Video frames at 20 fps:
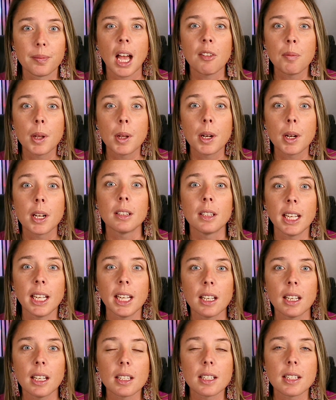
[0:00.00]
I've put a
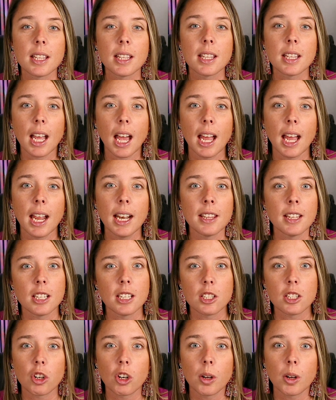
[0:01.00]
link to the guide in
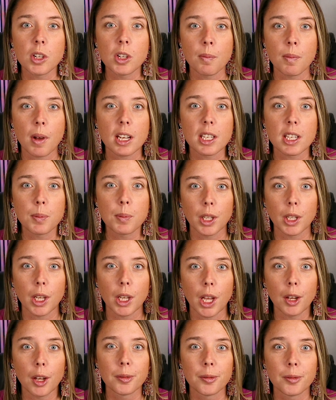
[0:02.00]
the description box
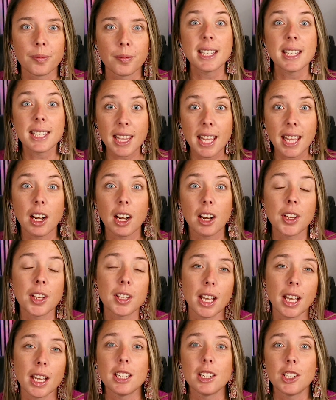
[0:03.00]
below. It's there if
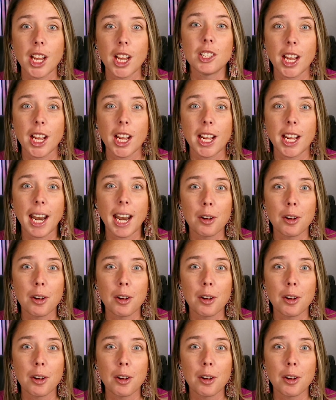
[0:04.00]
you'd like to check it